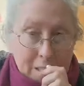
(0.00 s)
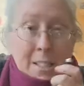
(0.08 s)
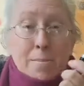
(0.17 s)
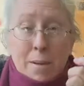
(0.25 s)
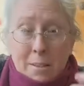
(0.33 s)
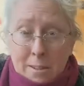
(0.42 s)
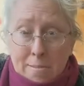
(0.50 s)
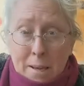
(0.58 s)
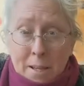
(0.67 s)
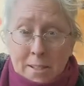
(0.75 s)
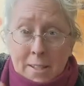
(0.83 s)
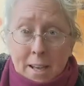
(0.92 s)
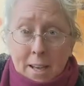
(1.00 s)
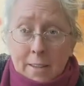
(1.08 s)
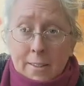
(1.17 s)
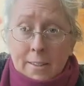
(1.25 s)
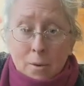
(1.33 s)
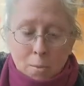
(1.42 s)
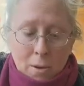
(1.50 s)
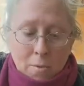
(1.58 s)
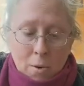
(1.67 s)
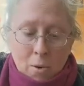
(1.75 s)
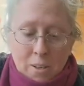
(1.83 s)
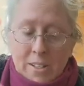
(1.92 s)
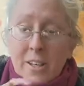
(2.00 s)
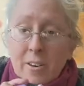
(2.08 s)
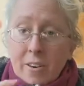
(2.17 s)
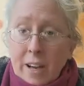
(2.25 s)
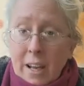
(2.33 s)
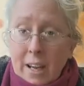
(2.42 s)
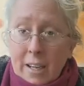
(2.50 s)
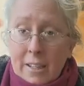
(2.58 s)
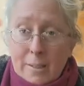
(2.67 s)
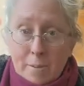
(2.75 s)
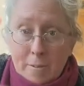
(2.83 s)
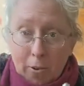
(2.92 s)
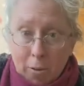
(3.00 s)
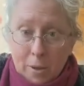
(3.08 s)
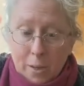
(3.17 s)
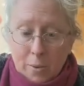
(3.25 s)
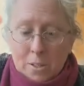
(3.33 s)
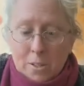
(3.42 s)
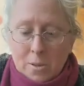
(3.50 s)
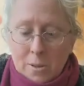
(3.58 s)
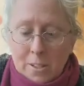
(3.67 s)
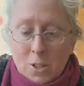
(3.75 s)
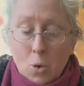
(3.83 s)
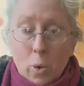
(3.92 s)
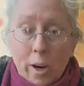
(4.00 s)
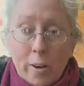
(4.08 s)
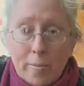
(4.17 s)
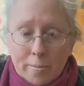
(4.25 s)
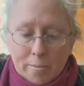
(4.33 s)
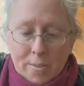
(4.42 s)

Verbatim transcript: Smells amazing. We roll this on our hands before we go into a store